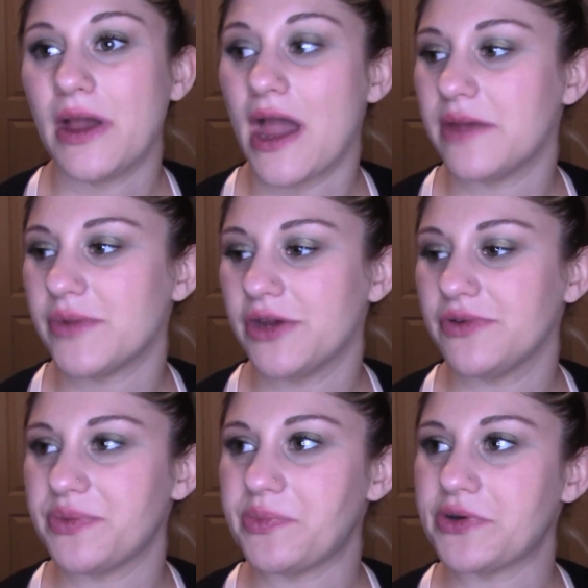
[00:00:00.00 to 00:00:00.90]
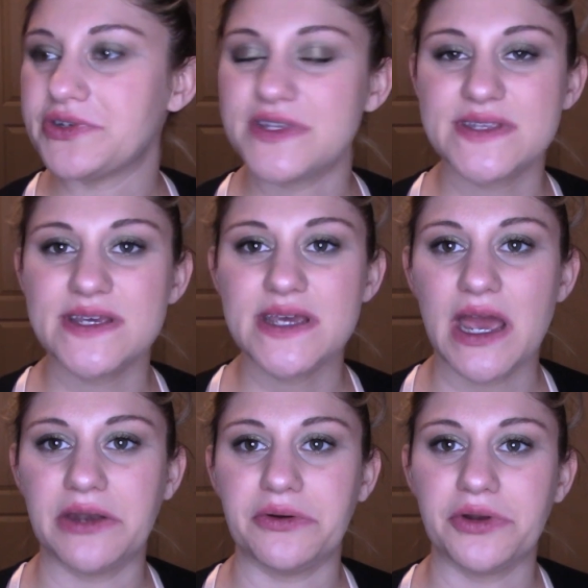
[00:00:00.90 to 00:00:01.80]
I might repurchase it. I
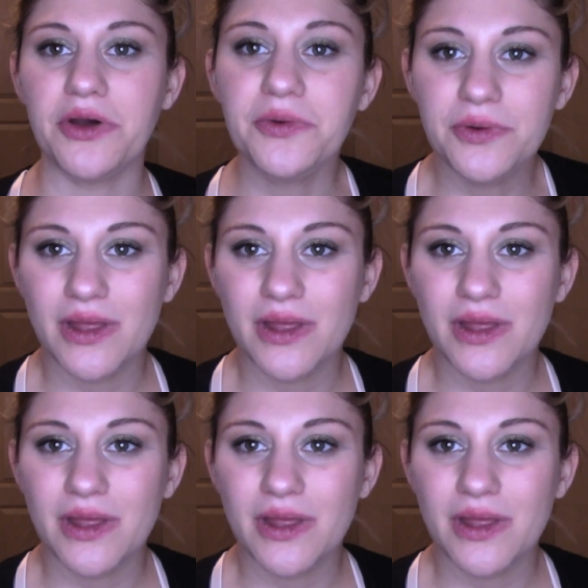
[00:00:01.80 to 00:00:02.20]
don't know.